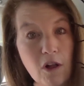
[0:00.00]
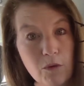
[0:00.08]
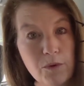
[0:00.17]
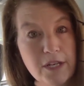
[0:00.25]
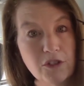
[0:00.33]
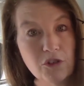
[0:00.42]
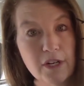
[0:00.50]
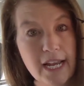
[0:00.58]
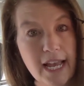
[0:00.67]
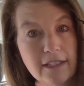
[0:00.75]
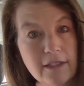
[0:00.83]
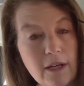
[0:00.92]
Halloween tree
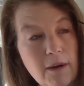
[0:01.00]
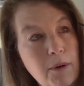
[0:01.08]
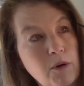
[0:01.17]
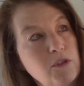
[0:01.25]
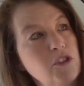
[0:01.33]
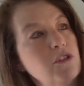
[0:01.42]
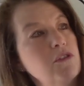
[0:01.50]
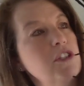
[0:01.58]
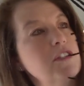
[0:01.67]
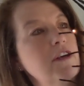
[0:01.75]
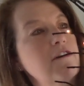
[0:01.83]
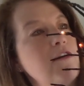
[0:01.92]
as opposed to
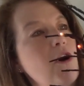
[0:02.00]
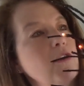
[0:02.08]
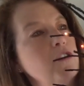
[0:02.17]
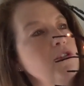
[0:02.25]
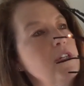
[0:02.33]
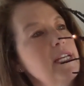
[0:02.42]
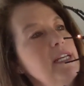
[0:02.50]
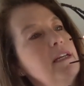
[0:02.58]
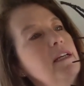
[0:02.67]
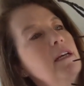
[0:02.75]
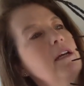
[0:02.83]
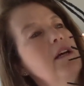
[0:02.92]
just a fall tree.
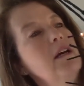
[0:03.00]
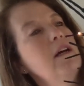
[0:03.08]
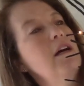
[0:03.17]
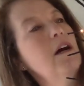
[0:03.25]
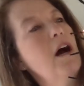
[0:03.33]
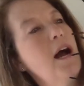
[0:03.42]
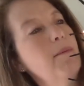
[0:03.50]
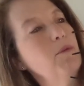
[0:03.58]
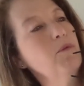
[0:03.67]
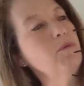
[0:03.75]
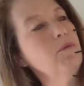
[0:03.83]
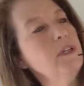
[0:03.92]
I'm
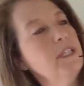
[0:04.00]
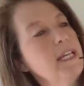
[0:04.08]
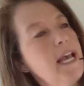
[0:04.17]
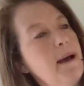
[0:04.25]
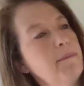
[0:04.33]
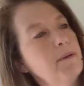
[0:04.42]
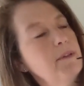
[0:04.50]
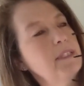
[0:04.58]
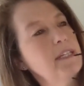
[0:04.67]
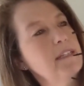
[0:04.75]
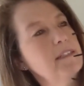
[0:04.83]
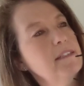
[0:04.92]
really happy with
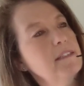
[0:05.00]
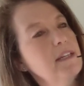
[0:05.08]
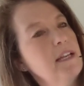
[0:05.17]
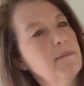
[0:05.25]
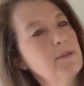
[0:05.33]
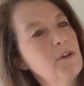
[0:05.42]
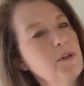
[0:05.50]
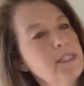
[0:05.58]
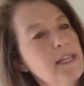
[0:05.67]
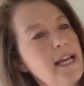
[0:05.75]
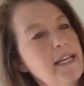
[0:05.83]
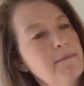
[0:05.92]
this. And I'm so
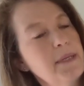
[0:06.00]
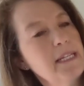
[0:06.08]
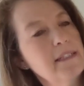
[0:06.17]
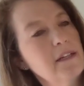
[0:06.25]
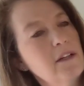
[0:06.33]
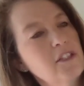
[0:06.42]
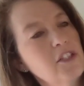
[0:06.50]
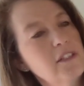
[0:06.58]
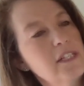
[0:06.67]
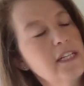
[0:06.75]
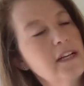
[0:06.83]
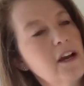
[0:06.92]
excited because it
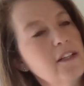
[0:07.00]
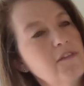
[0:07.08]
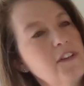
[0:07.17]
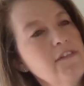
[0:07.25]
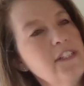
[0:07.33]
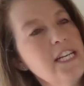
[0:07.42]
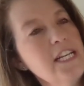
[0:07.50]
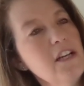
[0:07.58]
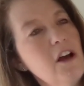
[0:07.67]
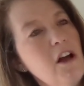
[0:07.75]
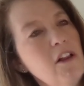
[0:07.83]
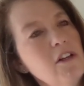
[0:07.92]
just, it cost
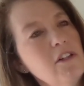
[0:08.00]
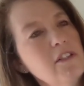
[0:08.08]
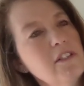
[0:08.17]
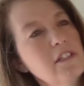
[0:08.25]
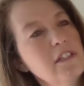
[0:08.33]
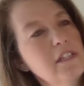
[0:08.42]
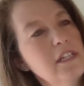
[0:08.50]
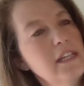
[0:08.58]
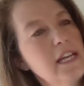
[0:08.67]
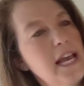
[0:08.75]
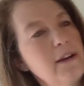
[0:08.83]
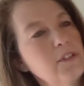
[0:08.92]
$15
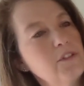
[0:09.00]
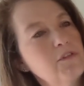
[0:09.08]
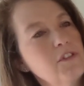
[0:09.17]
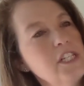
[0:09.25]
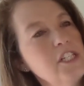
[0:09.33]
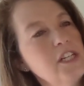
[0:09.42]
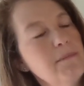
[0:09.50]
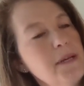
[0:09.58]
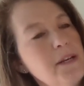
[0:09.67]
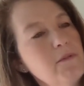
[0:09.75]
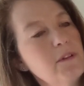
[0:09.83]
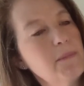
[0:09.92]
and it was free
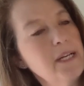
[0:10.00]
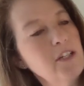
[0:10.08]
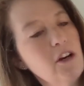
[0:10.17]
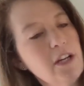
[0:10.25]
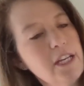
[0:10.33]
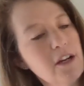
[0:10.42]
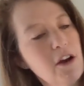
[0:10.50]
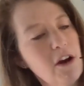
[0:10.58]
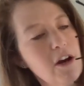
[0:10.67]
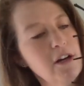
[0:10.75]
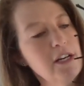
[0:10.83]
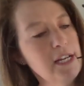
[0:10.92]
shipping with my Target
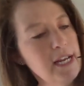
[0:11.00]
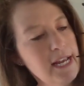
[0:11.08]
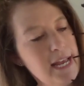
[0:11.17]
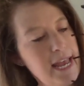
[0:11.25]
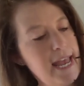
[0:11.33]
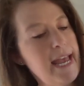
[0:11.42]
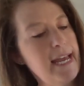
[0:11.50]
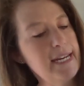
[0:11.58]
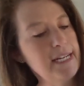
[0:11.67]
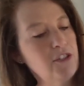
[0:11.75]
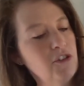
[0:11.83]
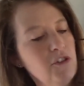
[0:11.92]
card. And
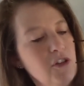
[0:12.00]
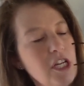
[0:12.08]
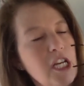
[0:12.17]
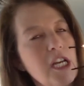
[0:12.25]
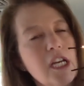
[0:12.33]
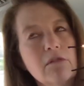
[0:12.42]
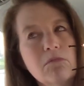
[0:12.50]
it took